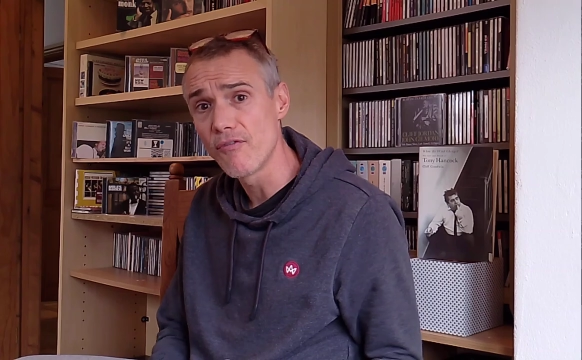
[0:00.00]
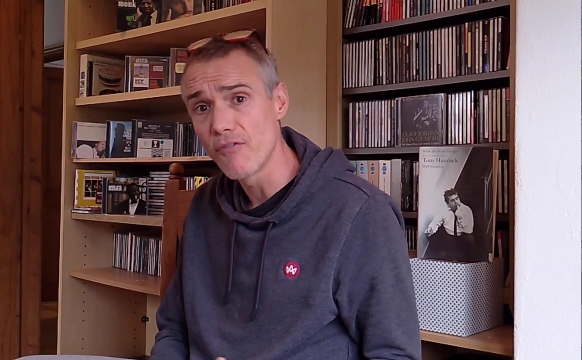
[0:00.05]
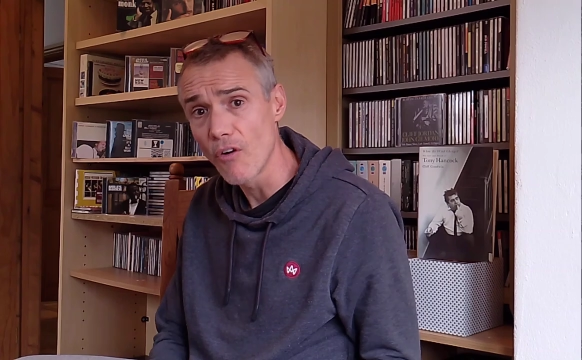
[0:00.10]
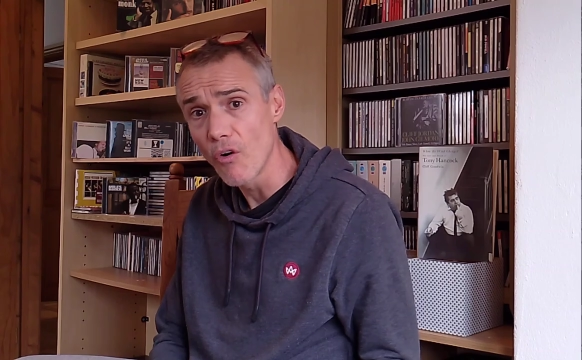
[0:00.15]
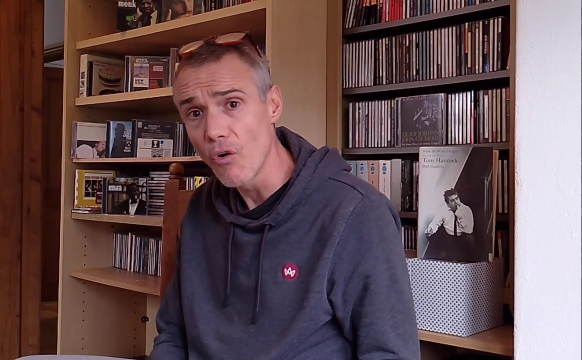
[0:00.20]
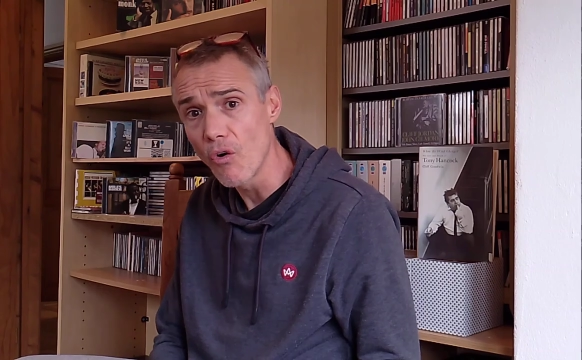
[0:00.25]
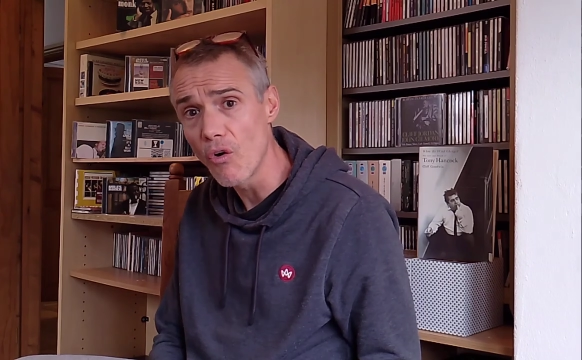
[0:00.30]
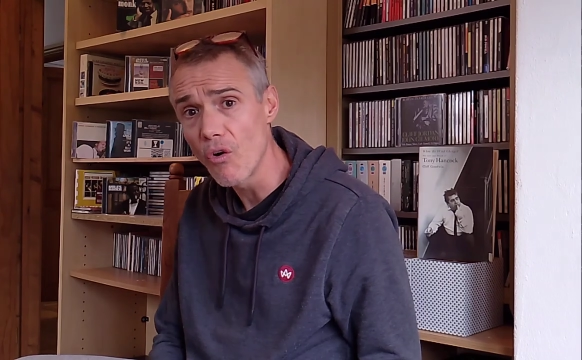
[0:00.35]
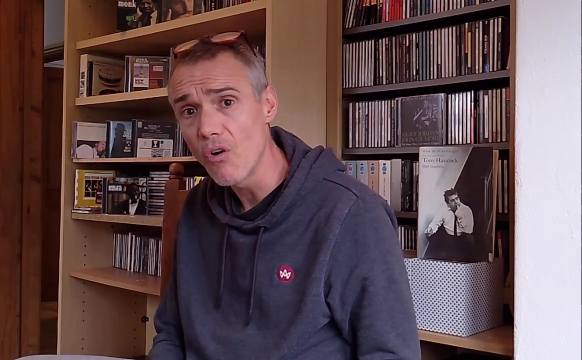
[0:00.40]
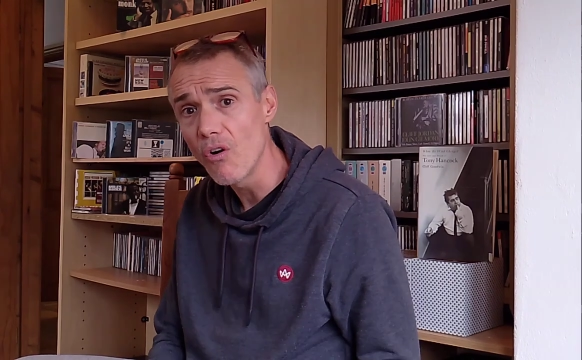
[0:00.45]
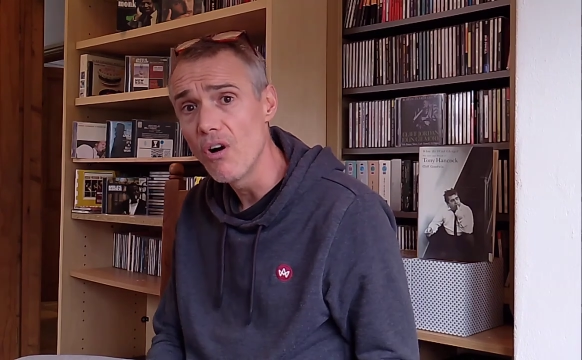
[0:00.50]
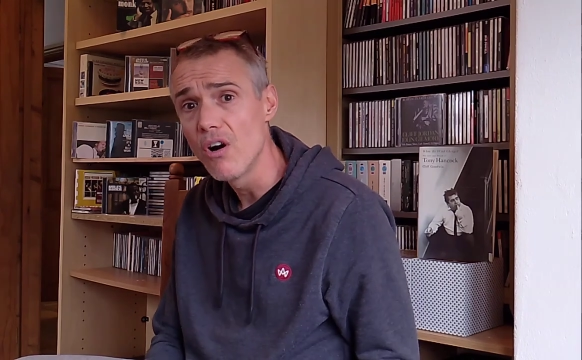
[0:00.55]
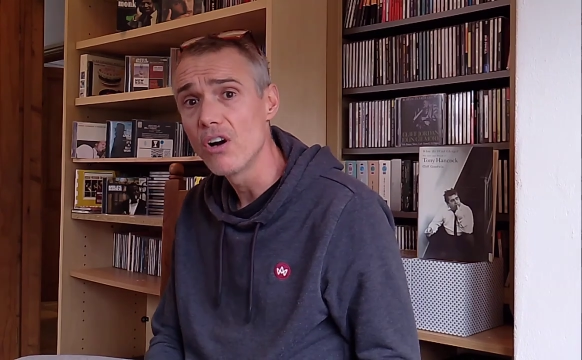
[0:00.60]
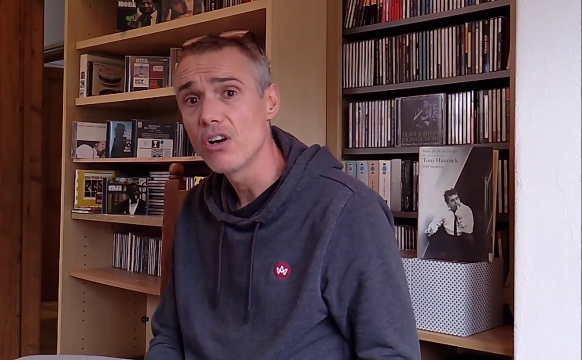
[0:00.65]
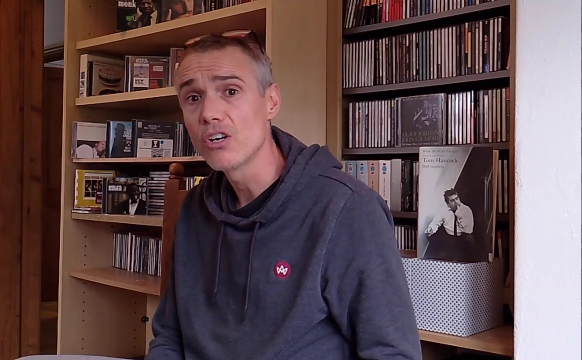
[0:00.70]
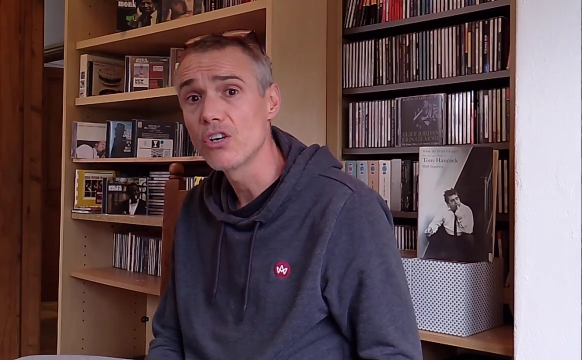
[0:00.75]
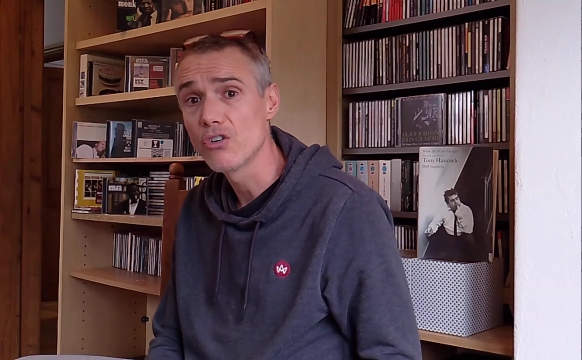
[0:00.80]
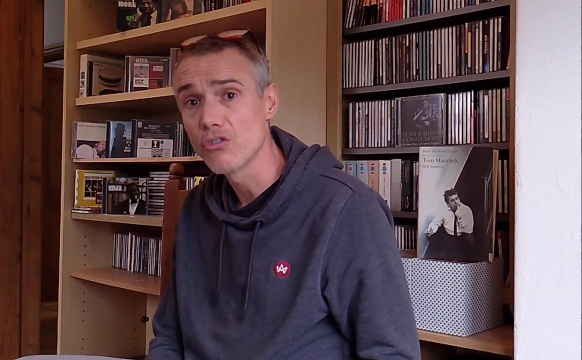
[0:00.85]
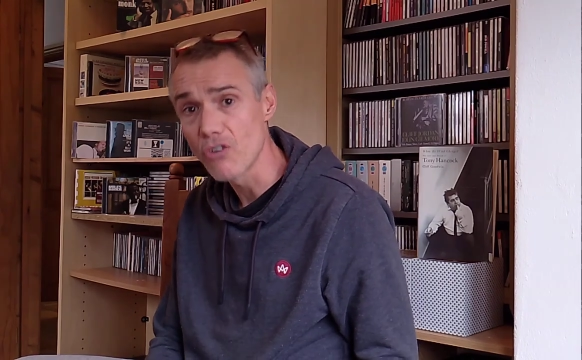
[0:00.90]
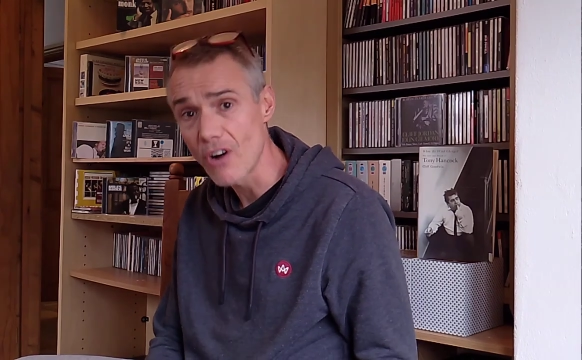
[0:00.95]
4
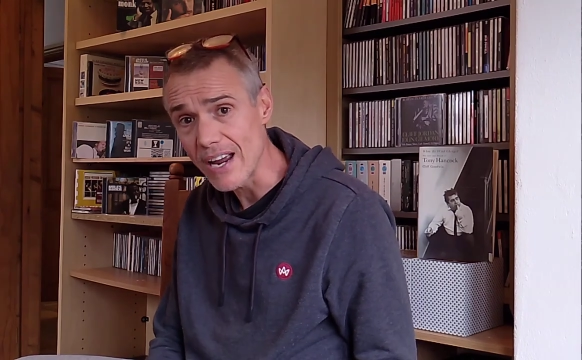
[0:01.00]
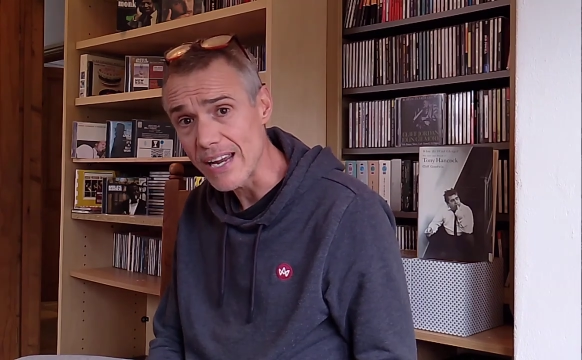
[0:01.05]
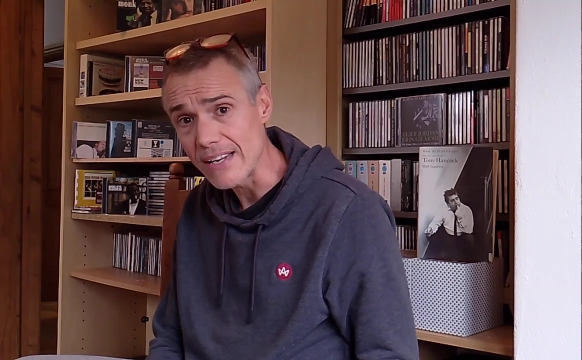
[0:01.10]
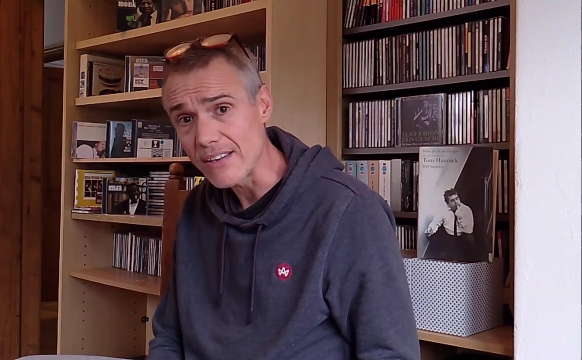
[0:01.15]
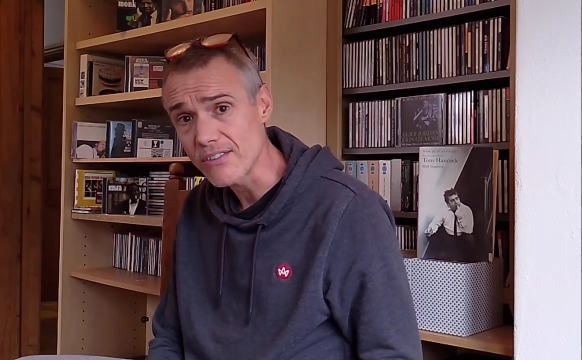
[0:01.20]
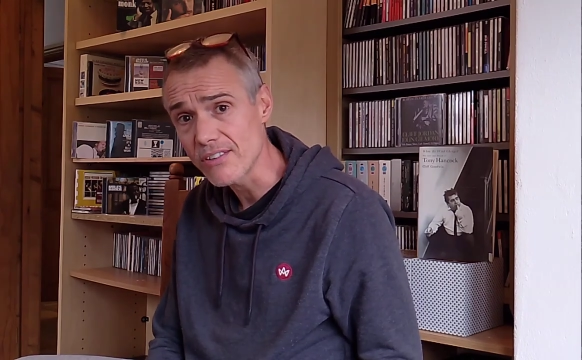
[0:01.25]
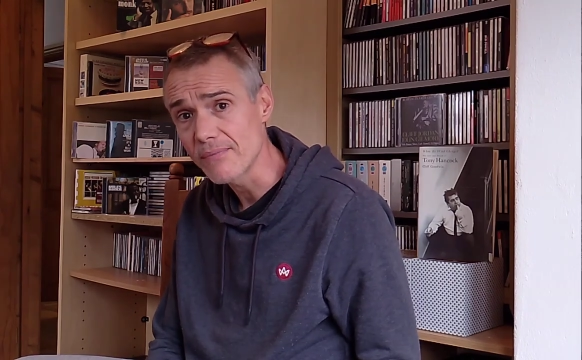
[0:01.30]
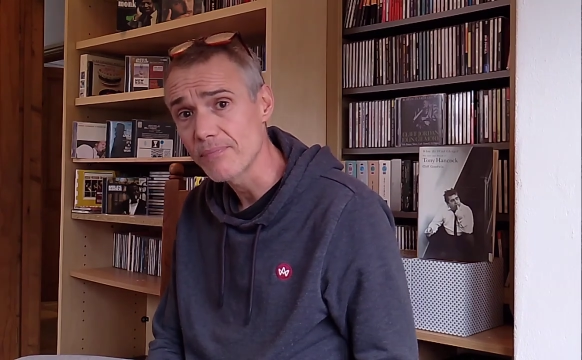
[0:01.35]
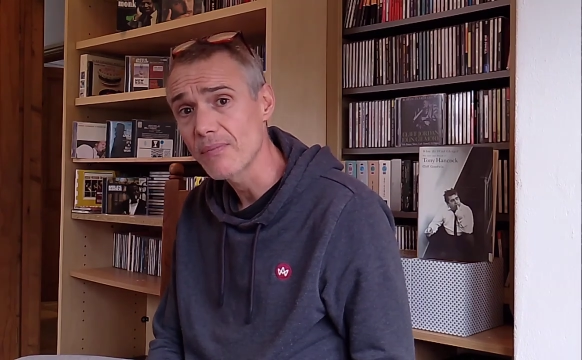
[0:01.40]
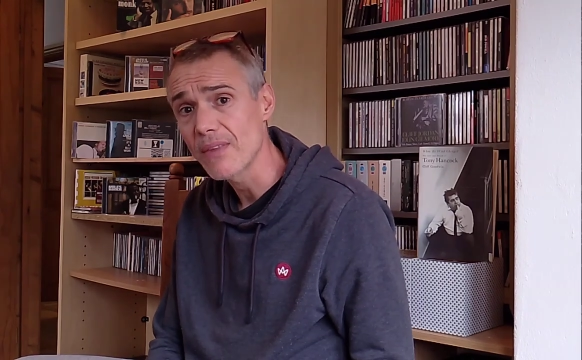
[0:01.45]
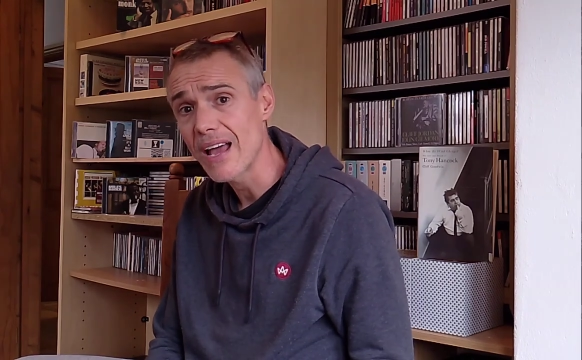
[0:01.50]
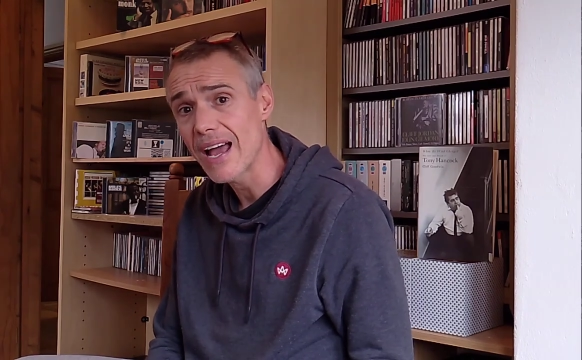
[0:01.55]
great